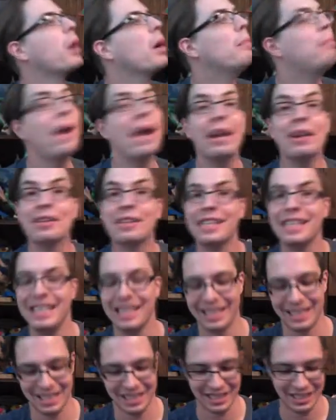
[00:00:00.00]

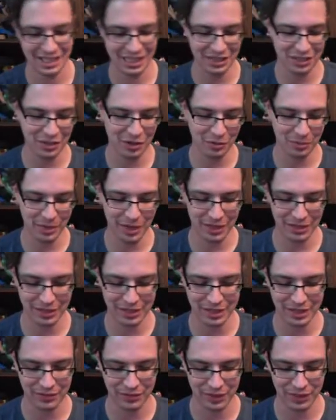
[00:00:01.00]
penalties! There's no
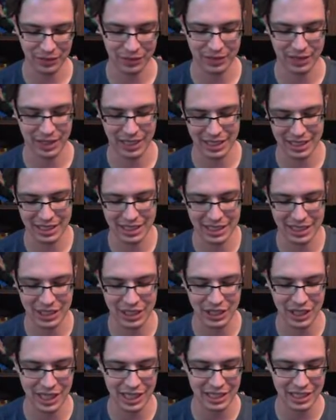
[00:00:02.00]
penalties for losing. It's just a
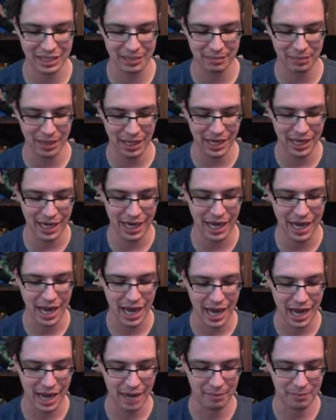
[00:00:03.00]
chance to play
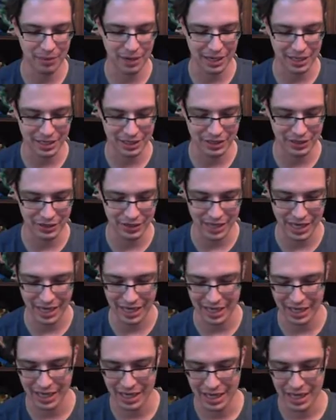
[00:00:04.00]
and practice your
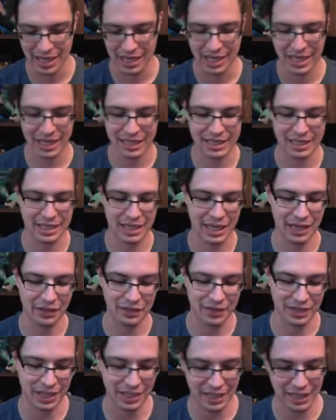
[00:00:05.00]
deck. That's the other
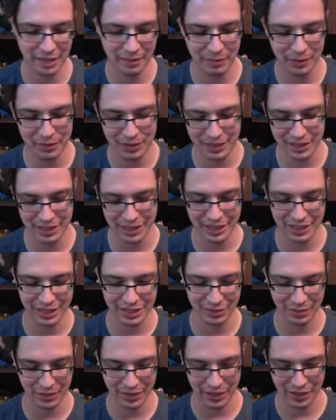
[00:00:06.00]
deck that I'm using. This is
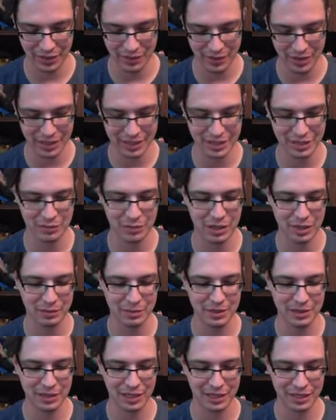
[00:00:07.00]
the one that you guys just watched
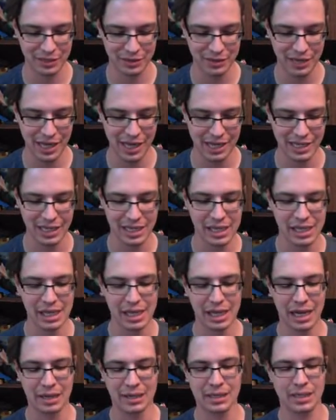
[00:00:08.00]
me, so let's do that.
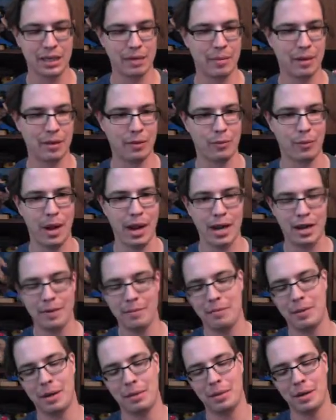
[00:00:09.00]
I'm just going to make a random
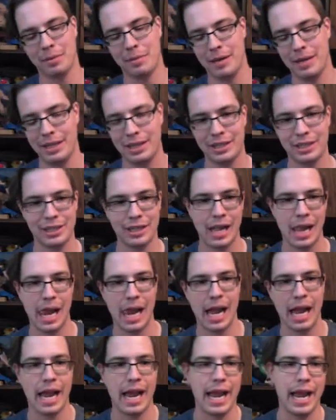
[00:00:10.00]
public match,
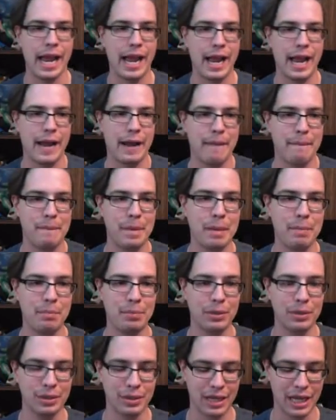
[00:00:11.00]
and
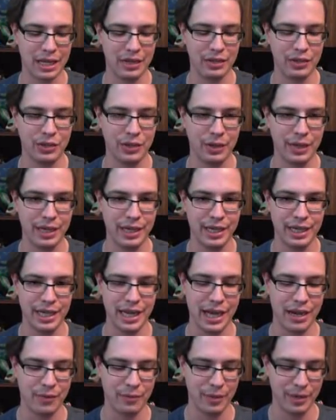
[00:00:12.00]
people can join it
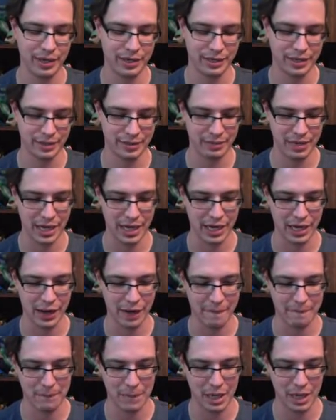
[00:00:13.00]
at random and
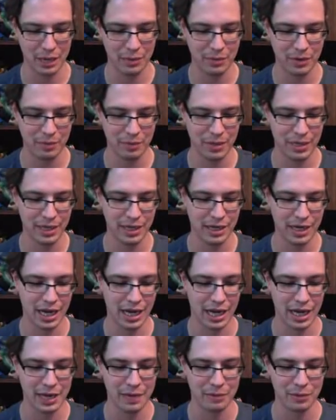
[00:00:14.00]
come play with me.
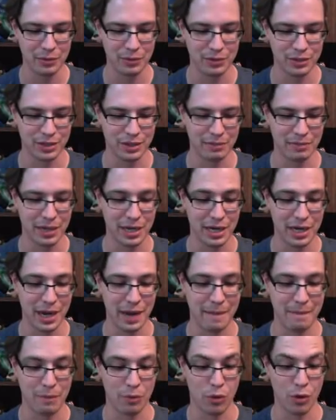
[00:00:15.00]
I am using my
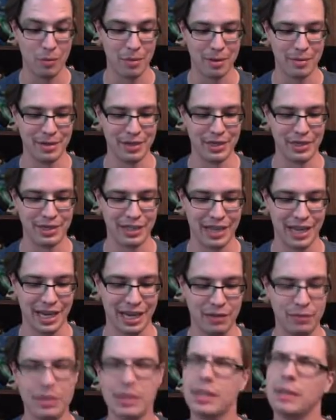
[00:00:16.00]
name Bromamir
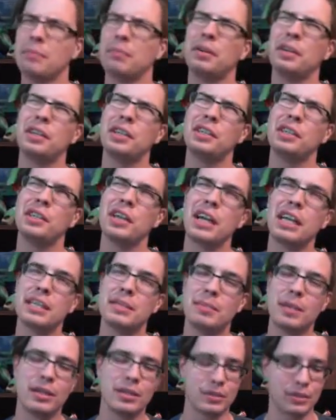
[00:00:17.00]
again, which I'm pretty sure I
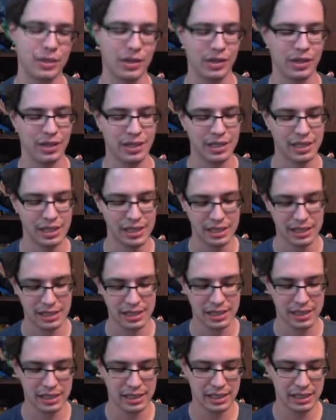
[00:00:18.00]
spelled wrong.
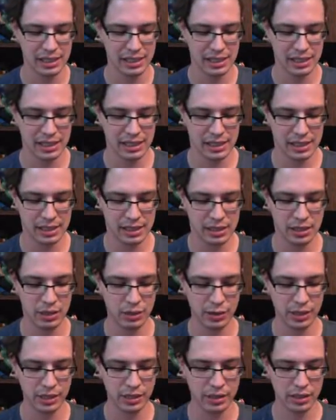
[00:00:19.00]

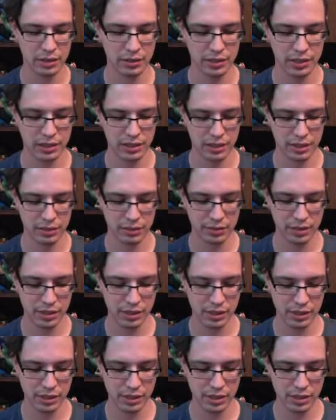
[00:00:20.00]
Loading, loading,
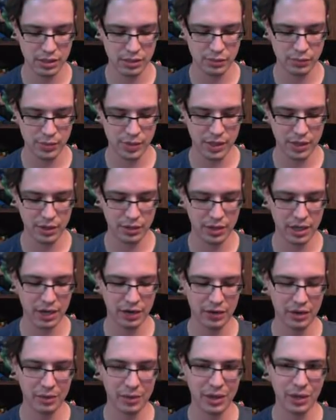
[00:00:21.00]
loading. We don't care
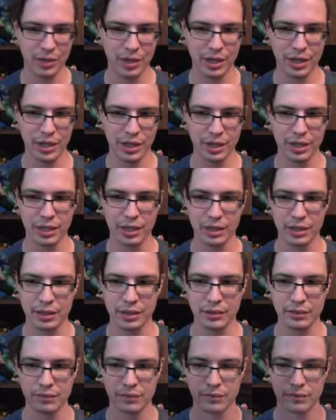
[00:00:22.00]
that we're
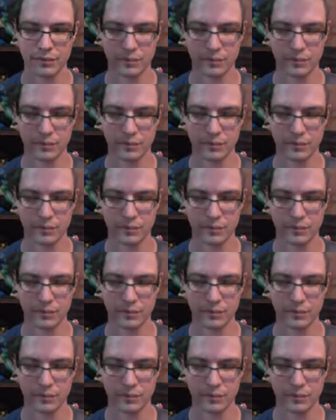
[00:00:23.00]
loading.